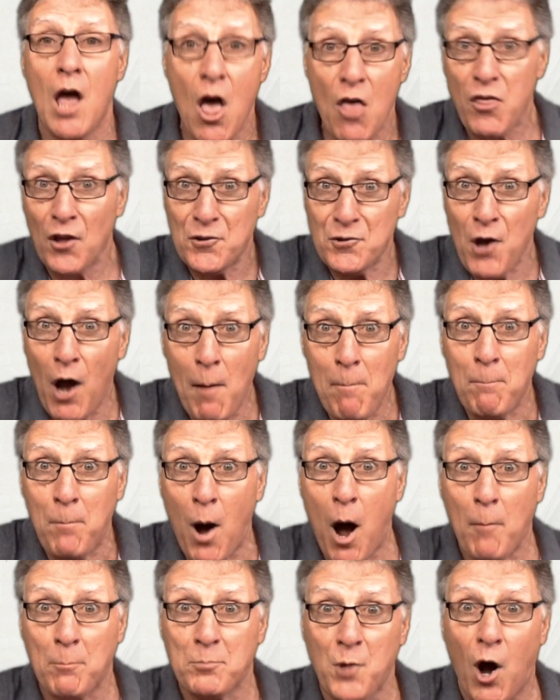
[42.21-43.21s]
The top
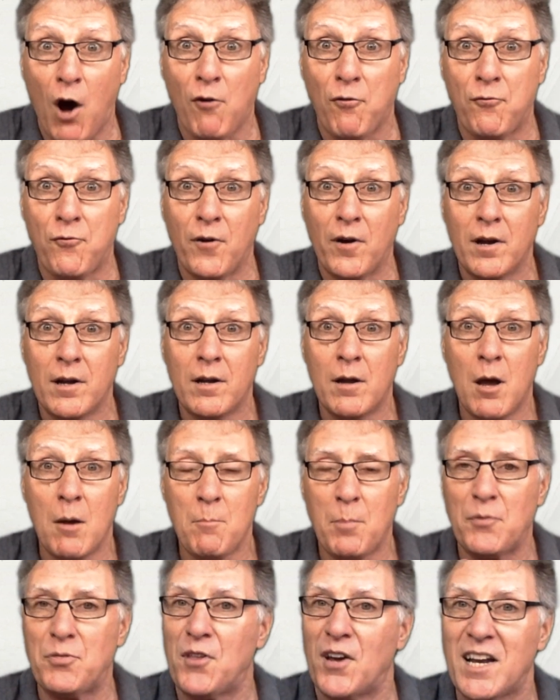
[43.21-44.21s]
popped off,
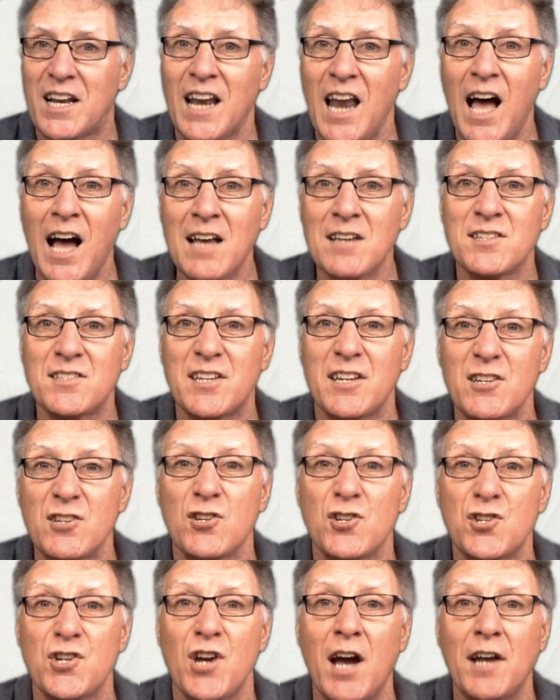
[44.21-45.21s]
but the glass didn't
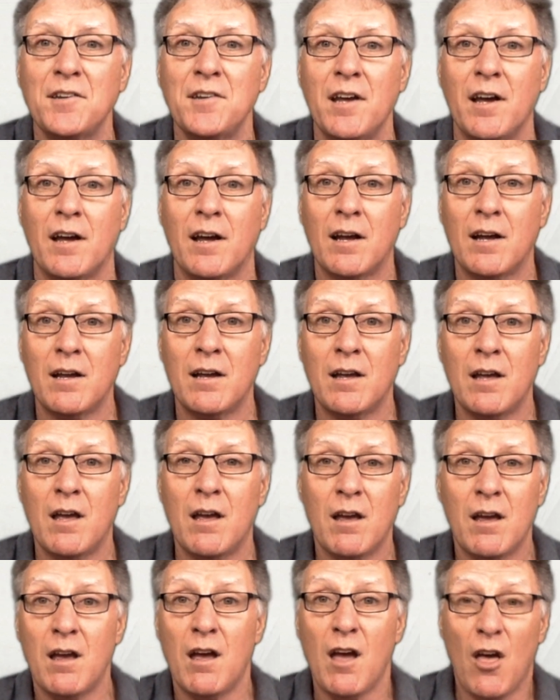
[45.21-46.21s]
shatter.
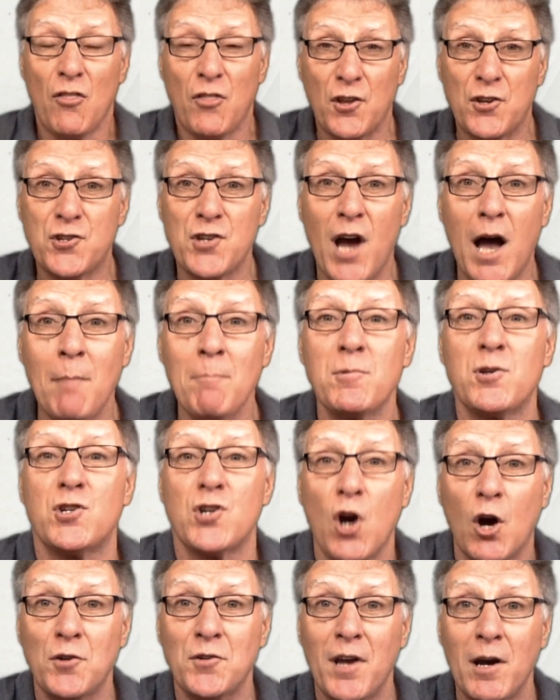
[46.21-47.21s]
The jam
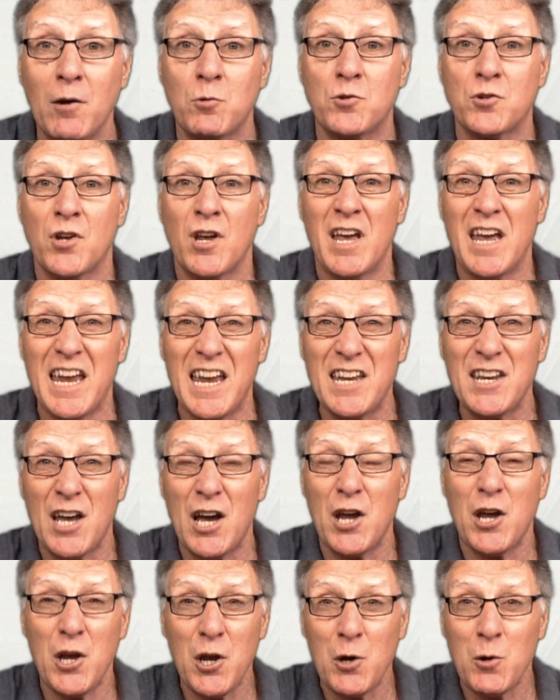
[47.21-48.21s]
shot out in a
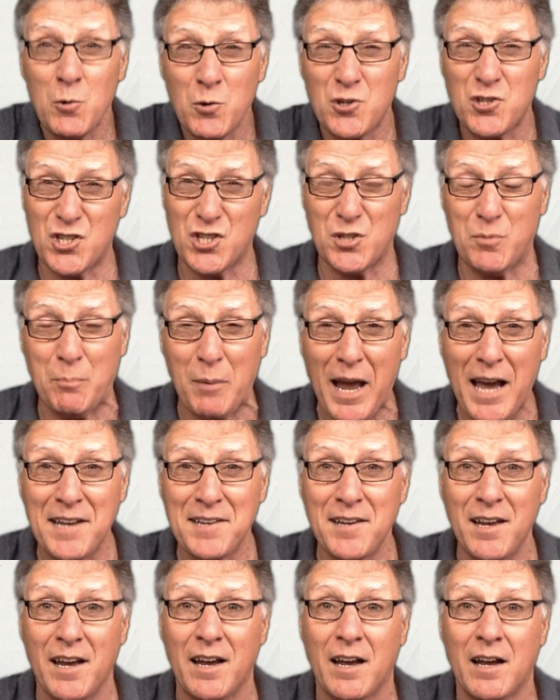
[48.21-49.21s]
huge
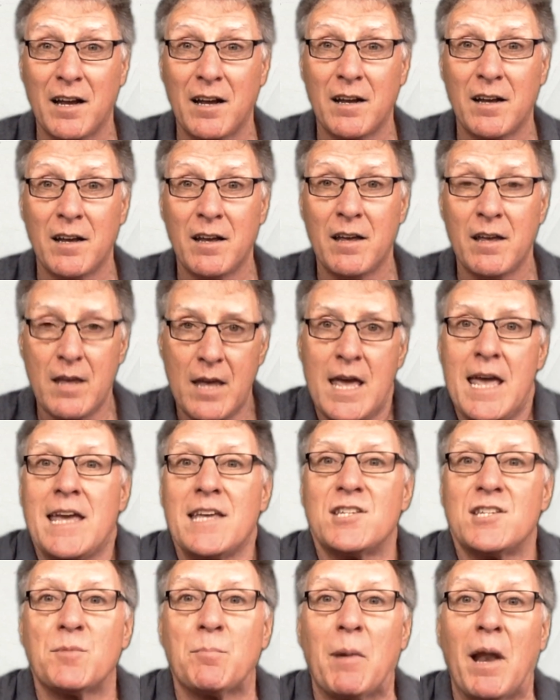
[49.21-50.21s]
splatter. It
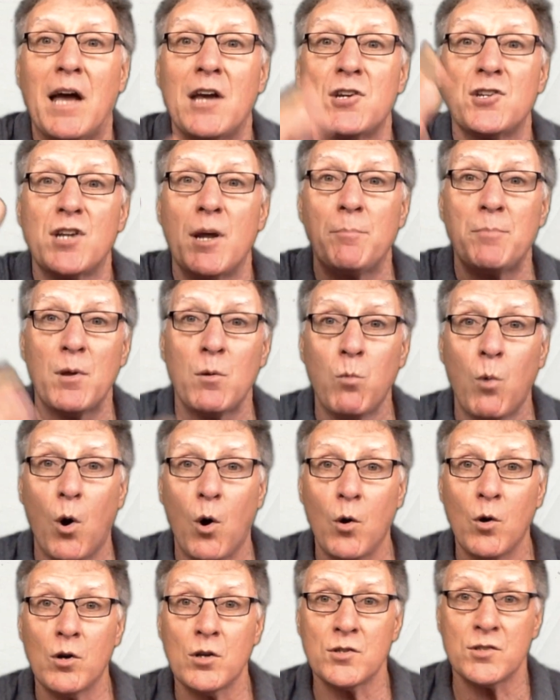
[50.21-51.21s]
splashed up the
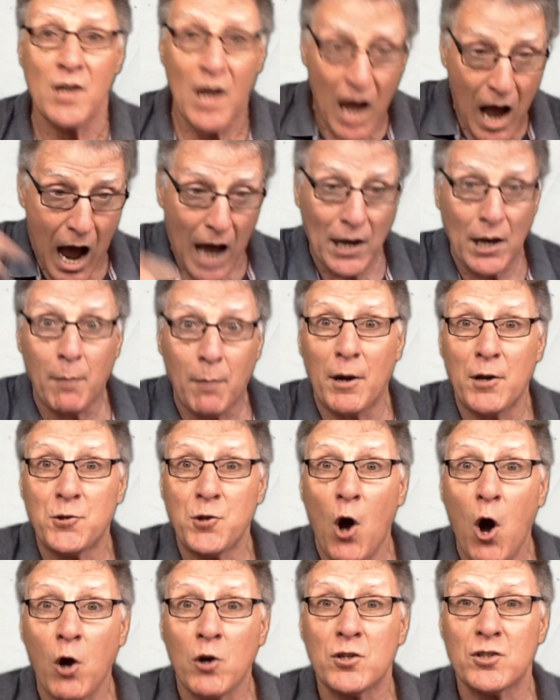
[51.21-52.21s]
walls and on my
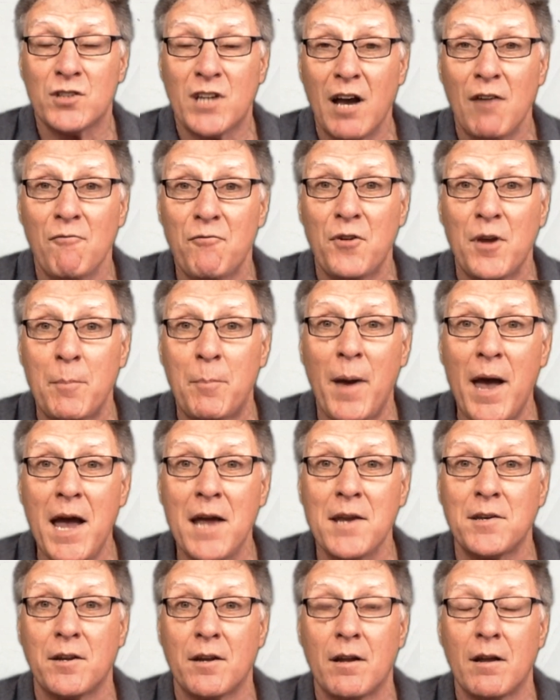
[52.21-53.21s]
dog's comfy
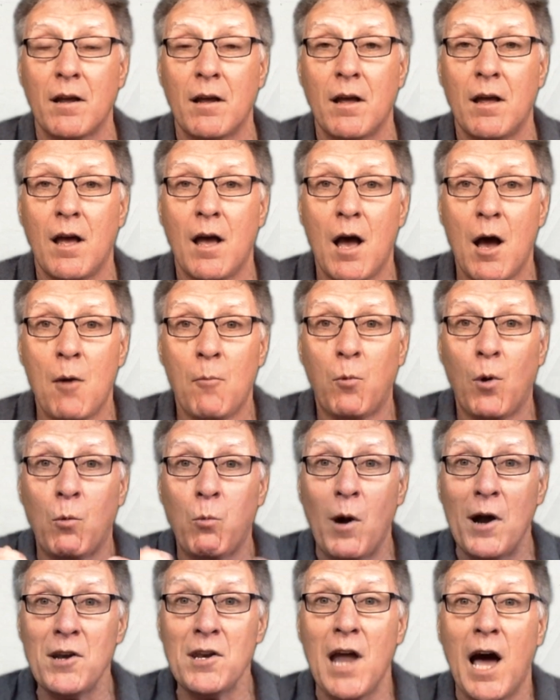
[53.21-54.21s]
bed, where
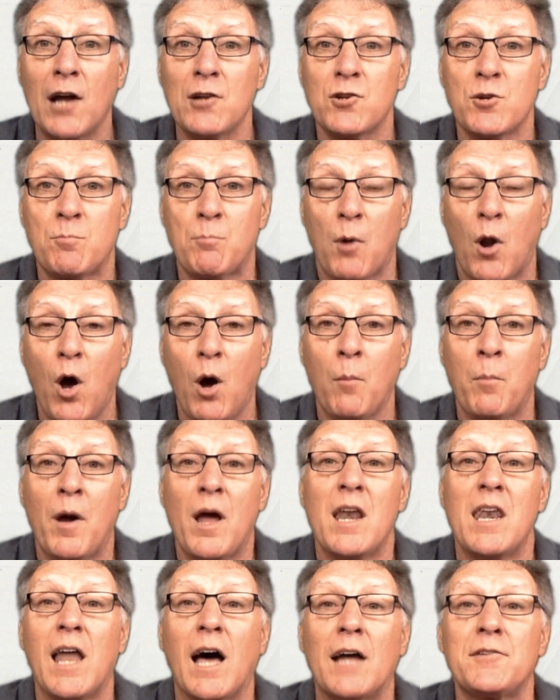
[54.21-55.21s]
one large blob
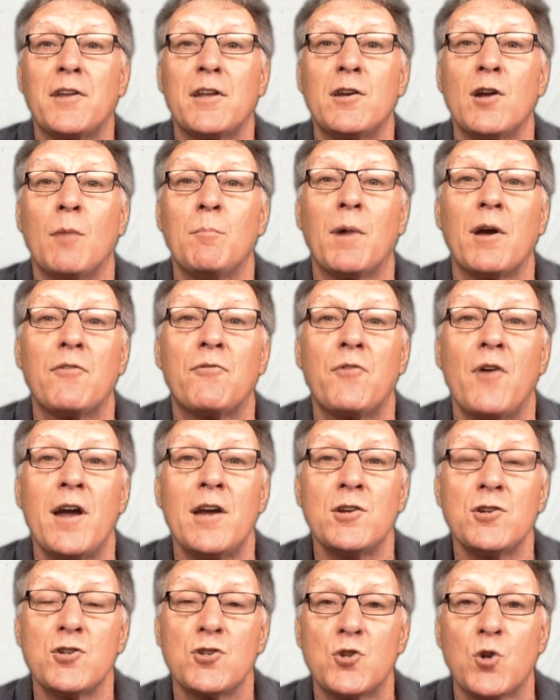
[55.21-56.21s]
landed on my
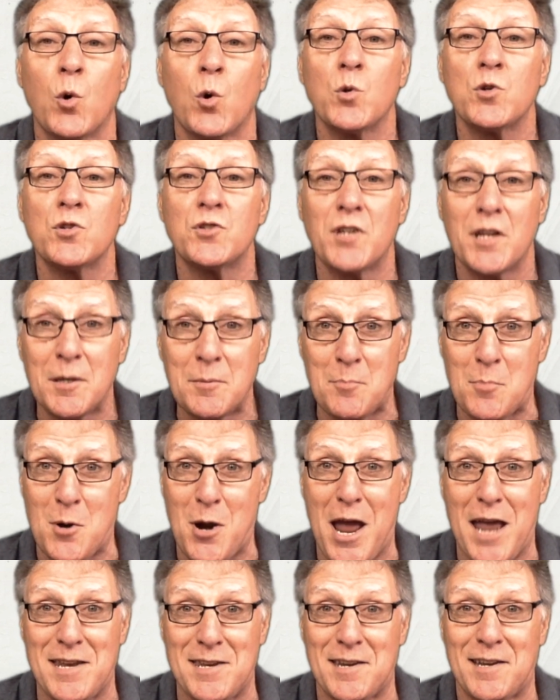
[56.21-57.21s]
fresh toasted
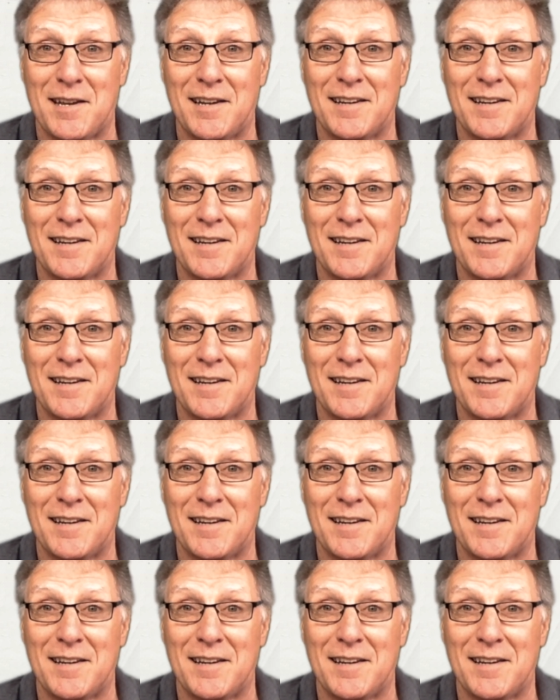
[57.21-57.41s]
bread.